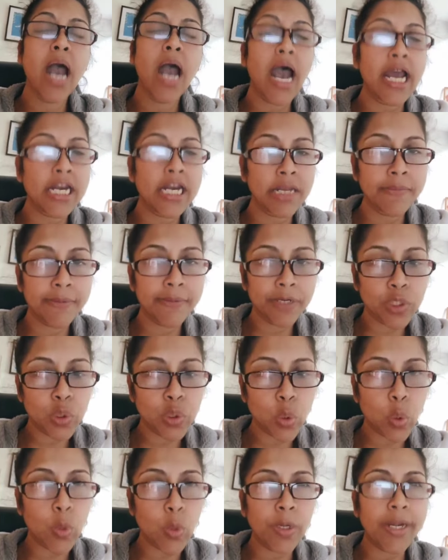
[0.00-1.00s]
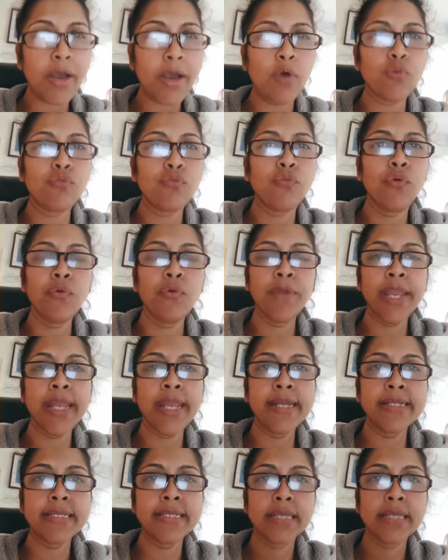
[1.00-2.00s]
unable to hold down
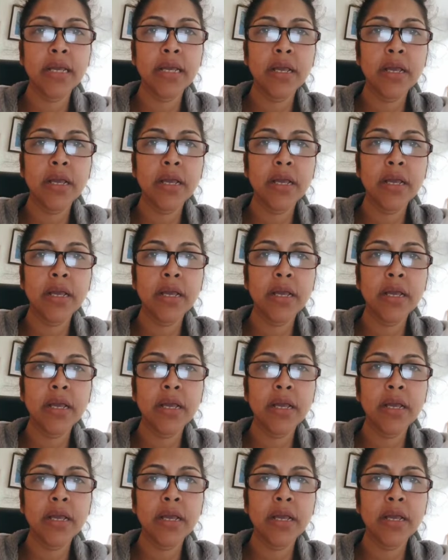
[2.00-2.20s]
fluids,